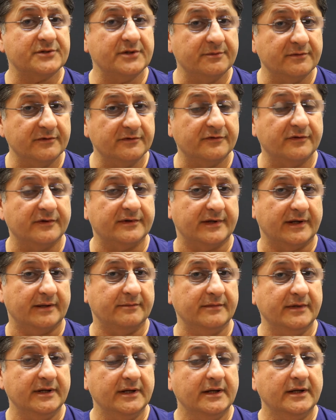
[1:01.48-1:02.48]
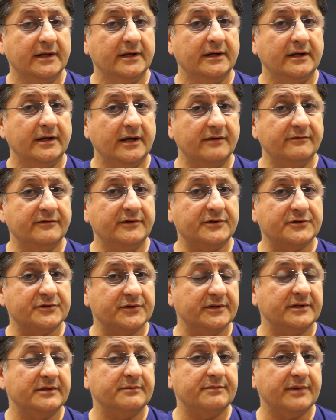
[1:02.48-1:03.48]
treatment for them. And we
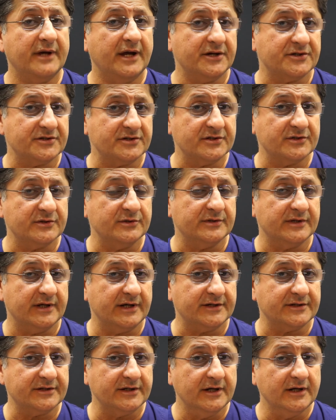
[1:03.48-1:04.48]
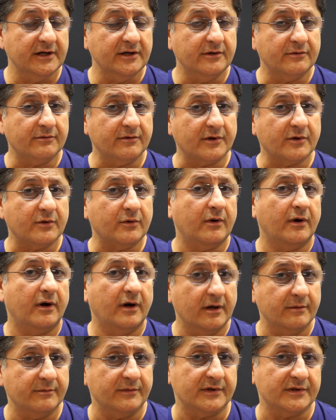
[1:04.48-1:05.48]
treat the patients to their
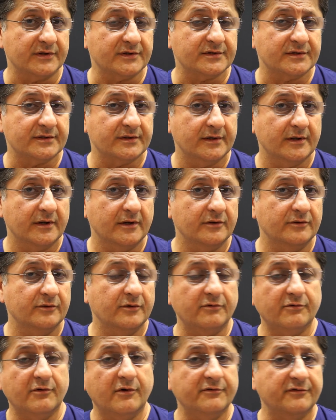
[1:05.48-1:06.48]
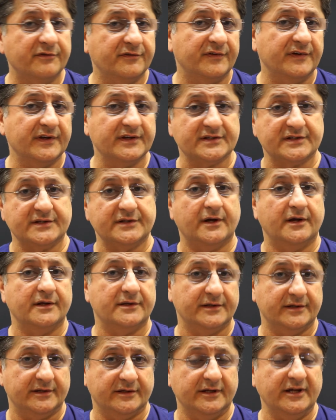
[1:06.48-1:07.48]
requirements. Not everything is an
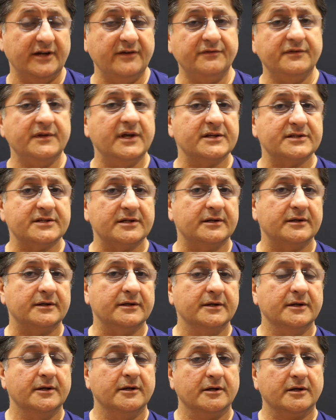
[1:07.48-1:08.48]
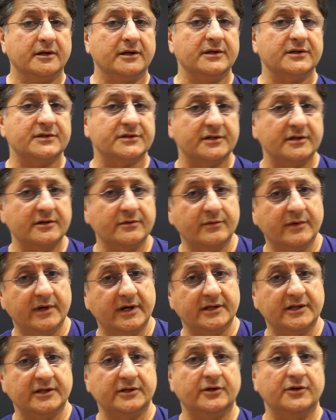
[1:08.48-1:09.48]
ideal. If there's a concern where
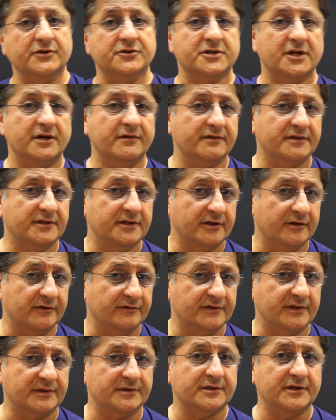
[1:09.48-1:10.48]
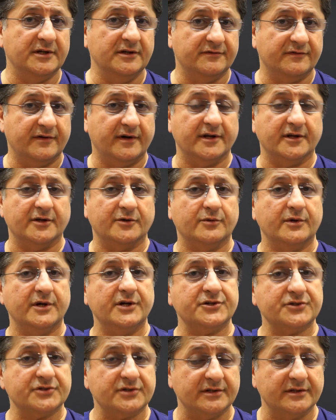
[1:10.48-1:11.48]
the longevity of the teeth are in
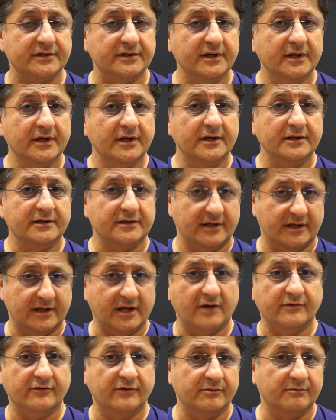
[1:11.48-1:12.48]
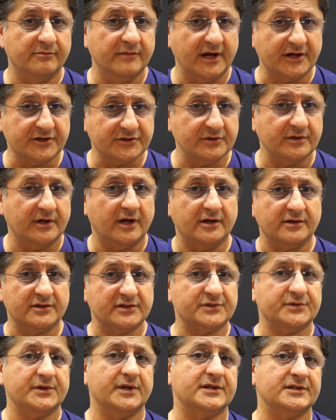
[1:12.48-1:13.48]
question, then I will make sure I
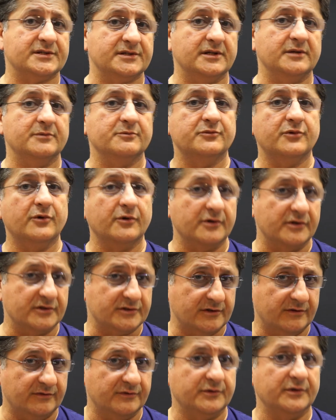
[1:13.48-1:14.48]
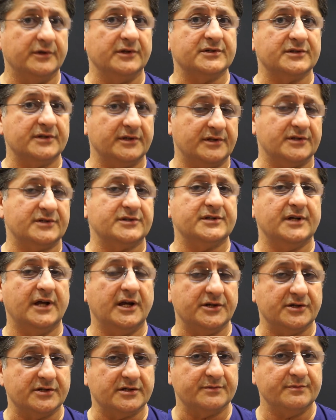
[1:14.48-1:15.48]
stress the importance of doing certain
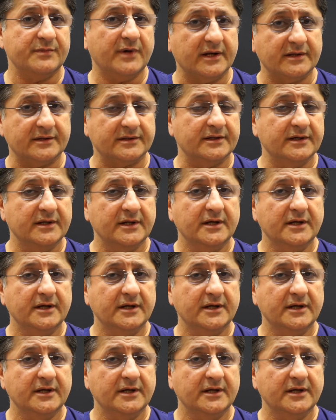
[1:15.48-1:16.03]
stages. But